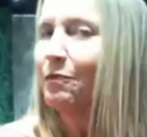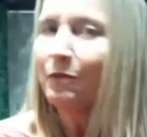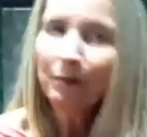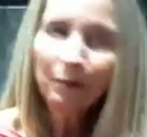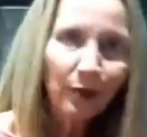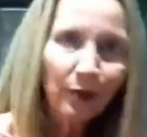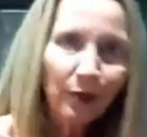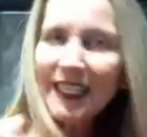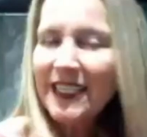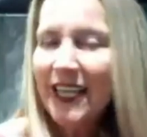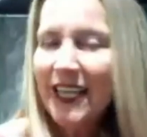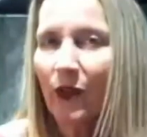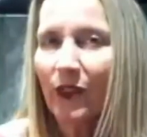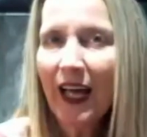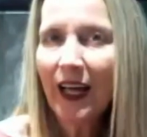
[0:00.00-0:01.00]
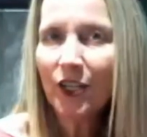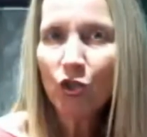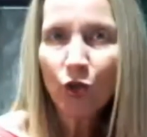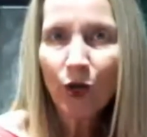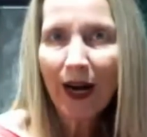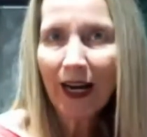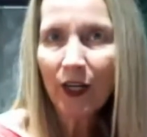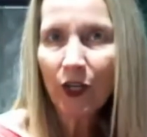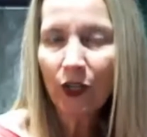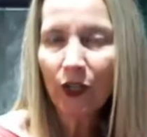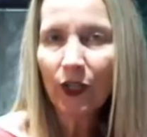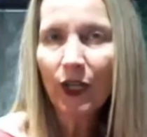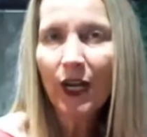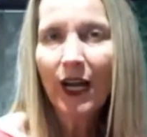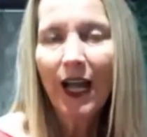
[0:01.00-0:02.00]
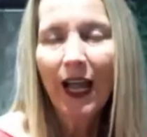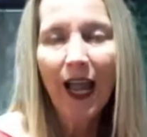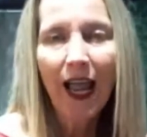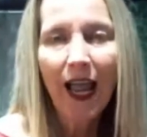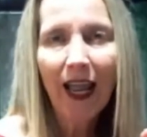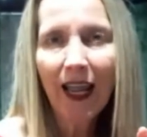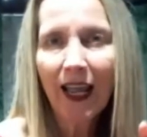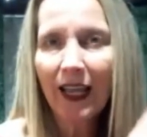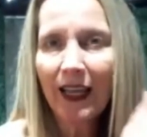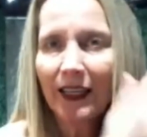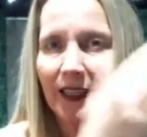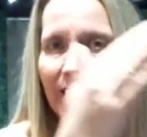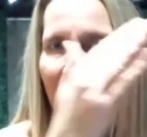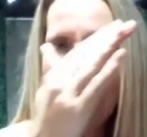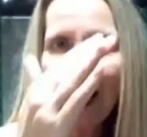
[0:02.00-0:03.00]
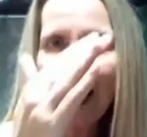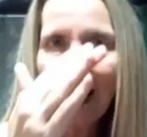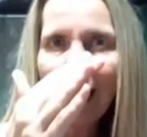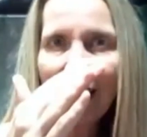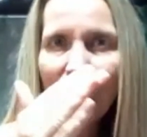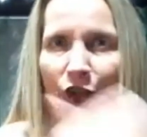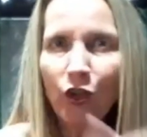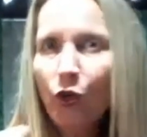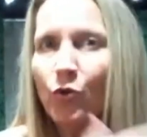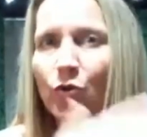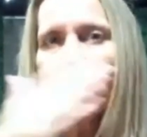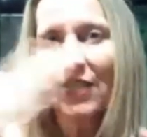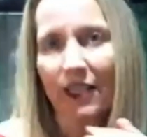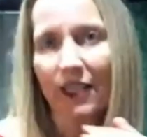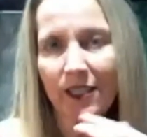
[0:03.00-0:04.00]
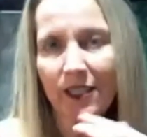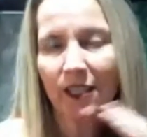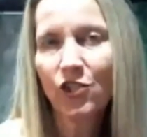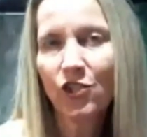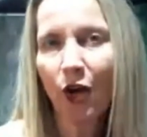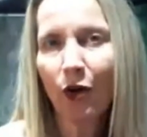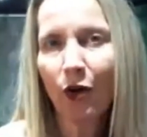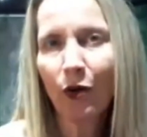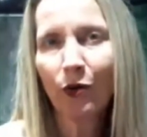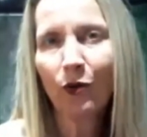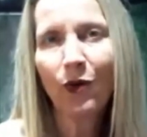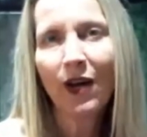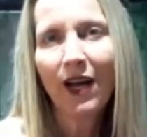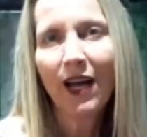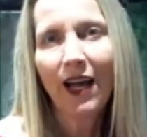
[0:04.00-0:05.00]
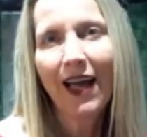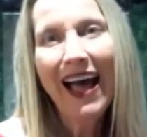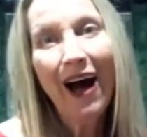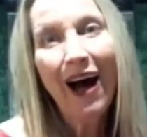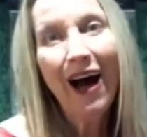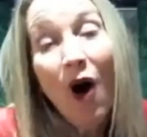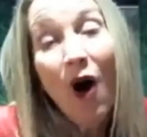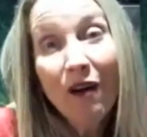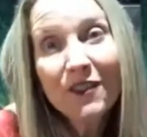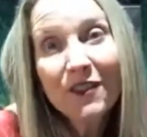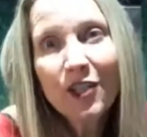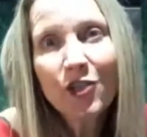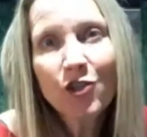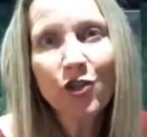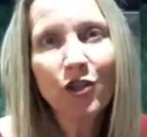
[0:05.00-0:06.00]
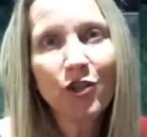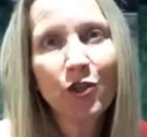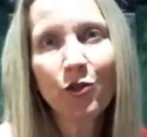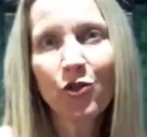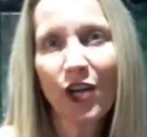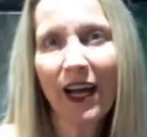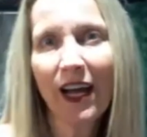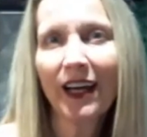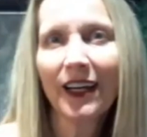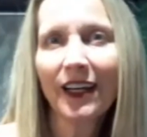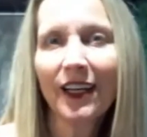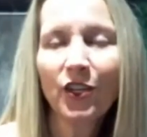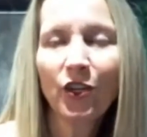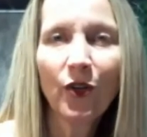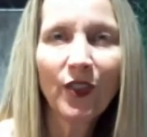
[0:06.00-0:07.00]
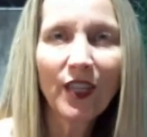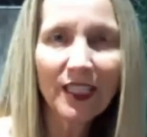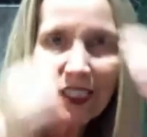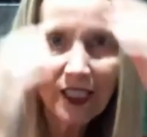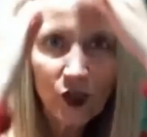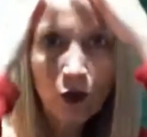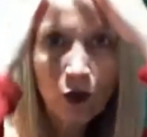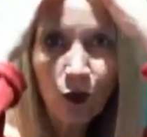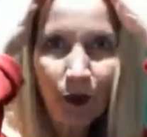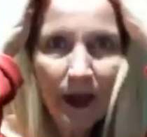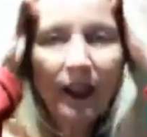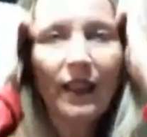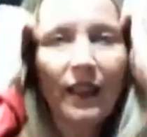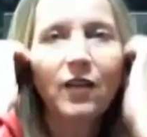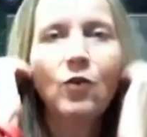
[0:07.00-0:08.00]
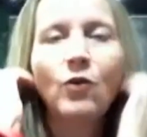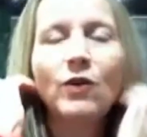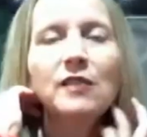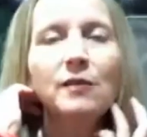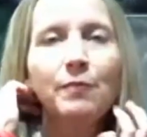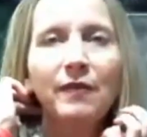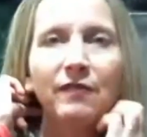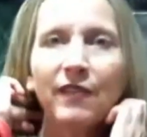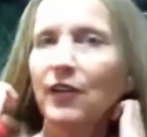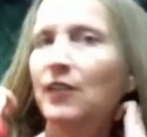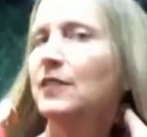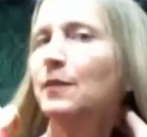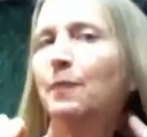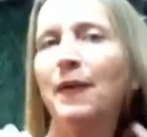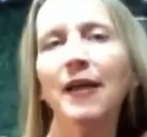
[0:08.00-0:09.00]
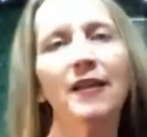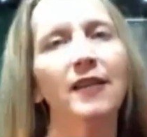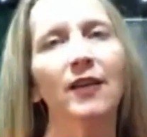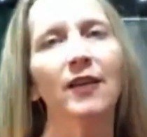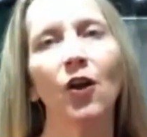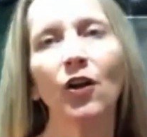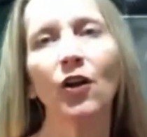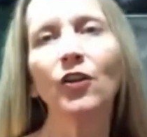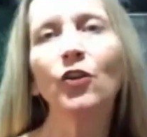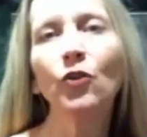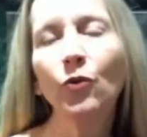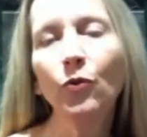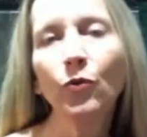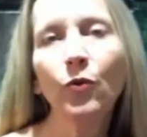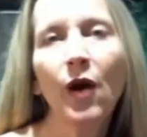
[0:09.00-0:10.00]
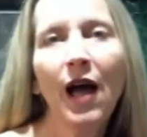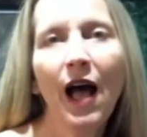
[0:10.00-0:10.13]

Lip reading: Print out that tracker and use it. So how often should you check? You know, this is really going to be very dependent on you.